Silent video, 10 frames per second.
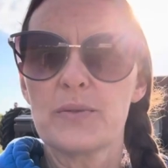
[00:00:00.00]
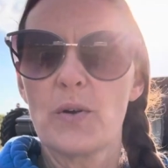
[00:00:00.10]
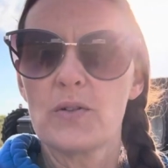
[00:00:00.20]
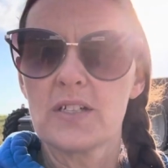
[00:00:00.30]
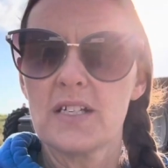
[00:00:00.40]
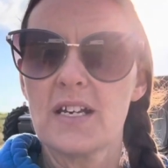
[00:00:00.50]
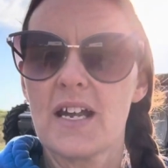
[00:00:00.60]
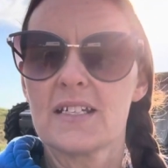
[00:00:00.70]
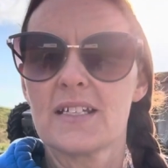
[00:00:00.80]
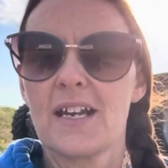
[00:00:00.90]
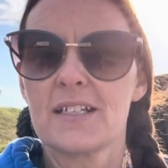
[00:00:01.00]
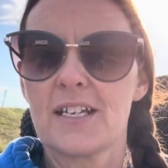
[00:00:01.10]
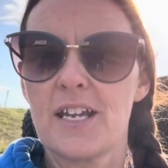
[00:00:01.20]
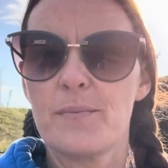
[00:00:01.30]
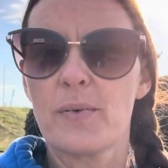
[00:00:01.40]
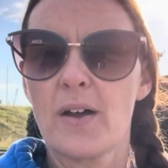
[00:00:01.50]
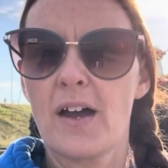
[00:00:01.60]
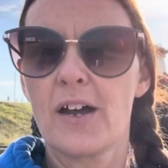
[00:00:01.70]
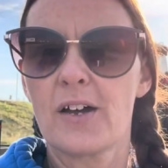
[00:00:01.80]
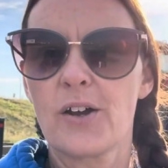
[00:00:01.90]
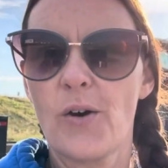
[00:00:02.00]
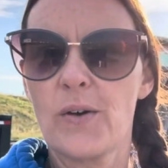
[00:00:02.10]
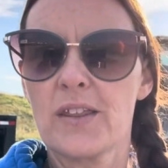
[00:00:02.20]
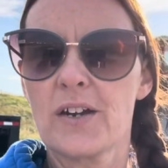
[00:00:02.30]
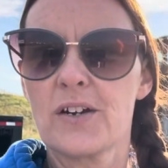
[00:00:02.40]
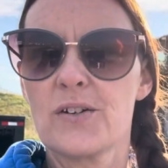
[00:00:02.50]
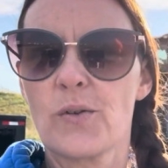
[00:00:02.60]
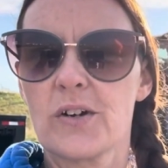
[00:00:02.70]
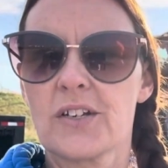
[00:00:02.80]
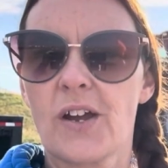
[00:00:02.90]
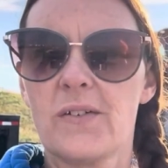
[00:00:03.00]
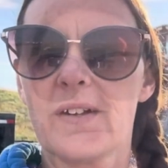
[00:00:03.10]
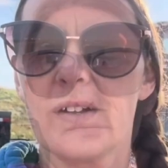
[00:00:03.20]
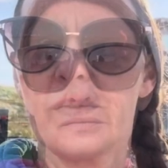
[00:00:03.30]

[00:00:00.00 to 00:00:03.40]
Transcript: posted as things keep going there in North Dakota.